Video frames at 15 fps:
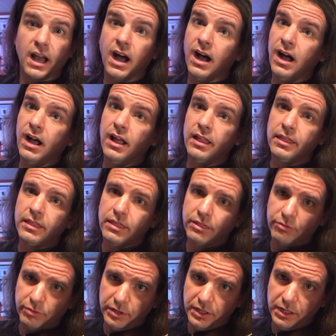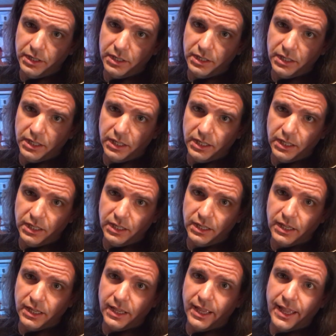a, three E
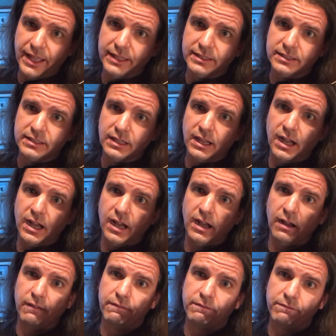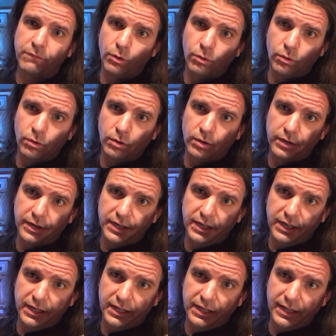and a, four
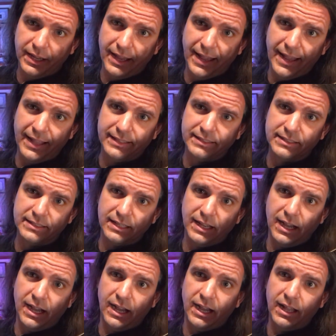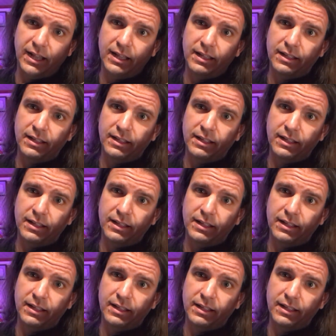E and a.